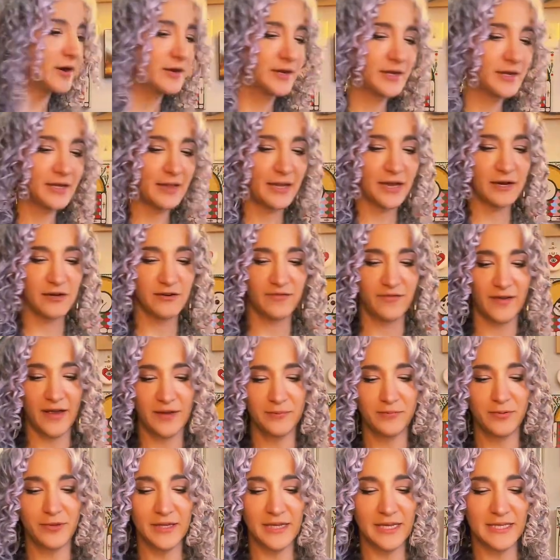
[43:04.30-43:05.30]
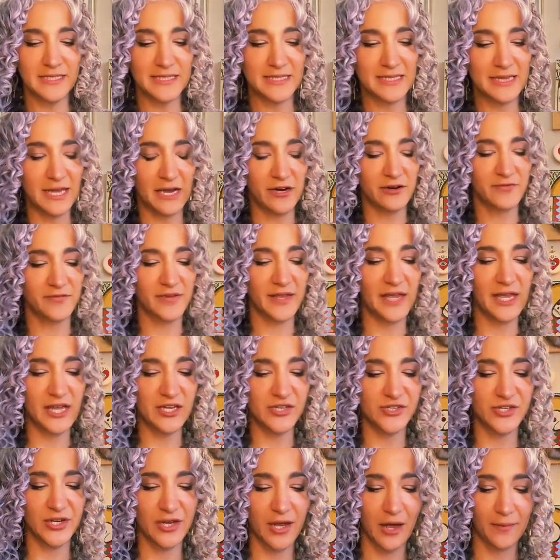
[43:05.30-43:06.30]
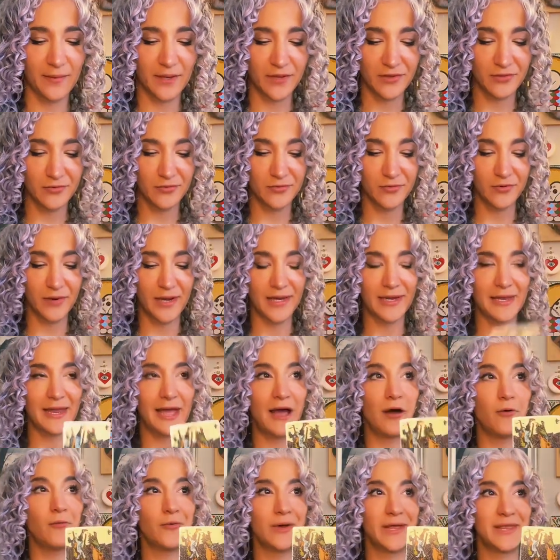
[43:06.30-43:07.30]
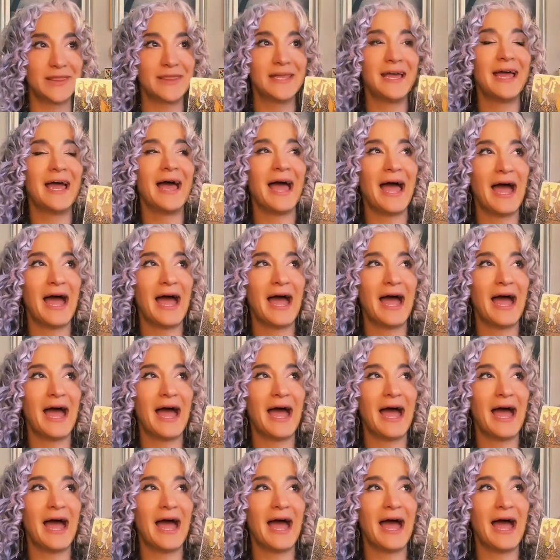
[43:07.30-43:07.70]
card to clarify, please. Clarification coming through right now with